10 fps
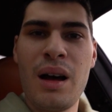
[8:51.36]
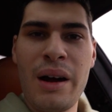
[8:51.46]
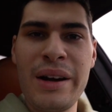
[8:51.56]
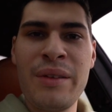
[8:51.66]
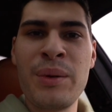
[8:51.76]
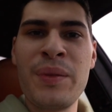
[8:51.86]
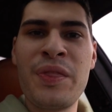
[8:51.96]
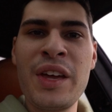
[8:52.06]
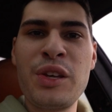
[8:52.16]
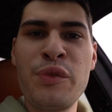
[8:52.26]
All right, everyone,
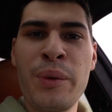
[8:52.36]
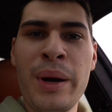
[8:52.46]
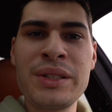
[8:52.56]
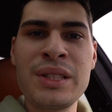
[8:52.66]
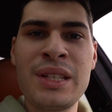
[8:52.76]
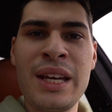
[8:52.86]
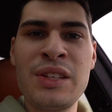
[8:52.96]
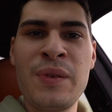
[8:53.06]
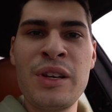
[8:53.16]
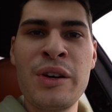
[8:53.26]
thank you for watching
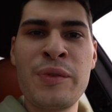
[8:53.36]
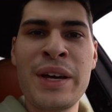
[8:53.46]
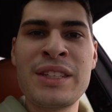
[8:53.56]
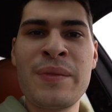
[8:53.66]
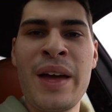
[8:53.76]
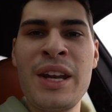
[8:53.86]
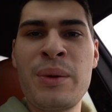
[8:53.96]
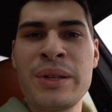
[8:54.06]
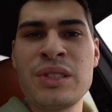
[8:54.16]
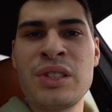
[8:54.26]
today's video. If you guys have any
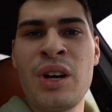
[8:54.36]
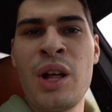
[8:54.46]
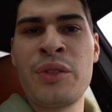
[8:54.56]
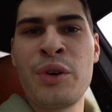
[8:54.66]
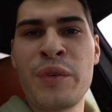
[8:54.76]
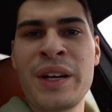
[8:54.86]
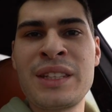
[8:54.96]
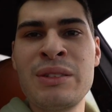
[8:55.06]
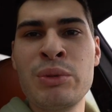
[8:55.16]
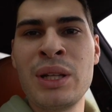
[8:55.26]
questions at all, don't forget
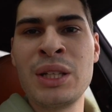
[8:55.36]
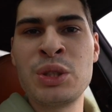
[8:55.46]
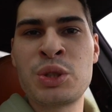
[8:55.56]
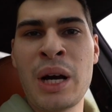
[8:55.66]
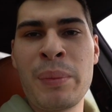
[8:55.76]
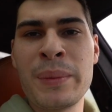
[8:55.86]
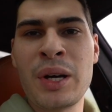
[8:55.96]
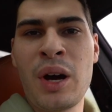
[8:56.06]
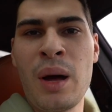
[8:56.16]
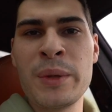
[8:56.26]
to drop them in
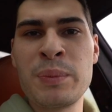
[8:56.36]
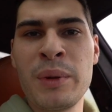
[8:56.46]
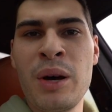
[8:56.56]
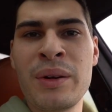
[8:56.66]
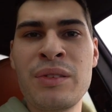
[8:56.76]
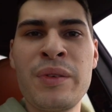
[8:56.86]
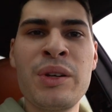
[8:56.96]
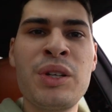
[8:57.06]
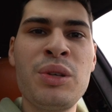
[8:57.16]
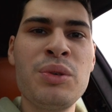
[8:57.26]
the comments below. Give this video a
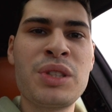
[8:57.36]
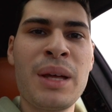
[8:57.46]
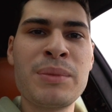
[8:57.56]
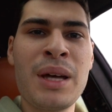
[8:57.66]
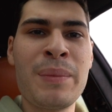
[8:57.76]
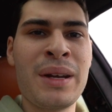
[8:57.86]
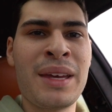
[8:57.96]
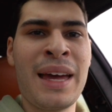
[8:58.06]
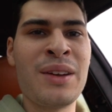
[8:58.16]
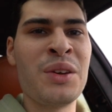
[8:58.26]
huge thumbs up, and
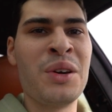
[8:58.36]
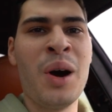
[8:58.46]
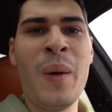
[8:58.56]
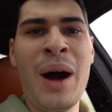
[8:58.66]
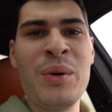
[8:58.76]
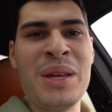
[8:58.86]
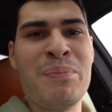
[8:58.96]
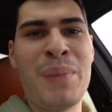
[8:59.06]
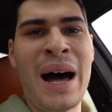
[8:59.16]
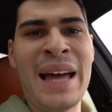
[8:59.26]
again, go out
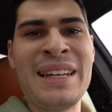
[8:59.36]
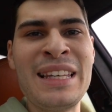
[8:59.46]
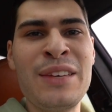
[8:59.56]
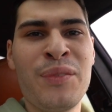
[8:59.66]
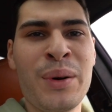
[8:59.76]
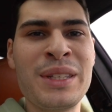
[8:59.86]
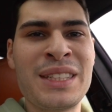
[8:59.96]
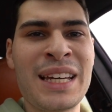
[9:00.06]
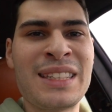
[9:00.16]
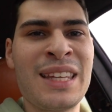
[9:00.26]
and buy an
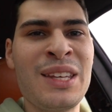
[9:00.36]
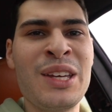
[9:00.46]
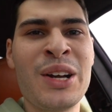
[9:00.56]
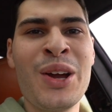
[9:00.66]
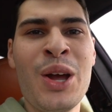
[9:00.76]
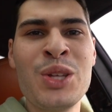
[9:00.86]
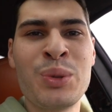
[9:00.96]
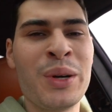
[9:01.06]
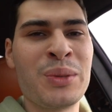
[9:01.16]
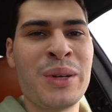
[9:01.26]
E46 in the year
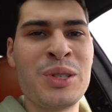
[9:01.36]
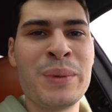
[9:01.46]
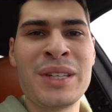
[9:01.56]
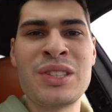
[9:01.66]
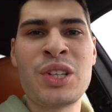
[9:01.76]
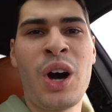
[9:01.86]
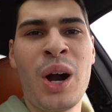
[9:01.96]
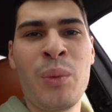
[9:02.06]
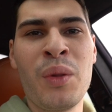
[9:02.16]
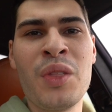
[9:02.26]
2022, because this
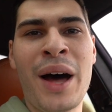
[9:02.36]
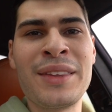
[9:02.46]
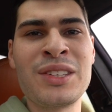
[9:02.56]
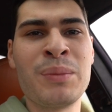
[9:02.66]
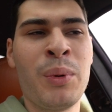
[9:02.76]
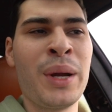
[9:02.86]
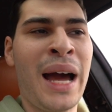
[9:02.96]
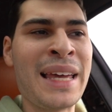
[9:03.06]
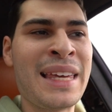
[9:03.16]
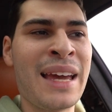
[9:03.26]
car not disappoint.
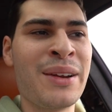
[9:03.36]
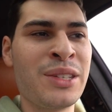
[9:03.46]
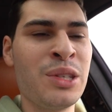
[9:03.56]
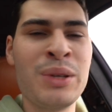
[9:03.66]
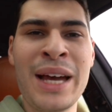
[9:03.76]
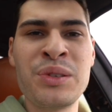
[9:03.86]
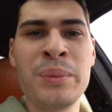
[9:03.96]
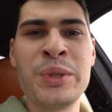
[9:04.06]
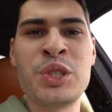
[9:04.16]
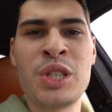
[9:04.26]
I guarantee you guys will
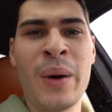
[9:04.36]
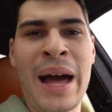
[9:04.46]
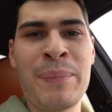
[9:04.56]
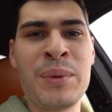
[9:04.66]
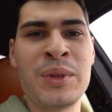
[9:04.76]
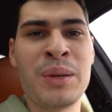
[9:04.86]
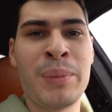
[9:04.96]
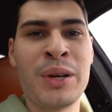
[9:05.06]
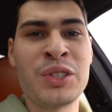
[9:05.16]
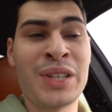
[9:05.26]
be so happy with your
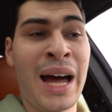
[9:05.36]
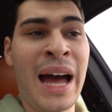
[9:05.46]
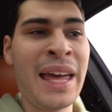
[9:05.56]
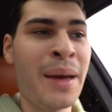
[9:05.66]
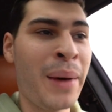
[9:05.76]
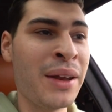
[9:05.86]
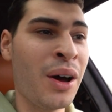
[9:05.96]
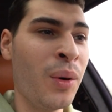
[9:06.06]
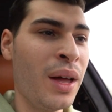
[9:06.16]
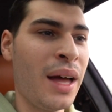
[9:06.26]
purchase. I am. I know.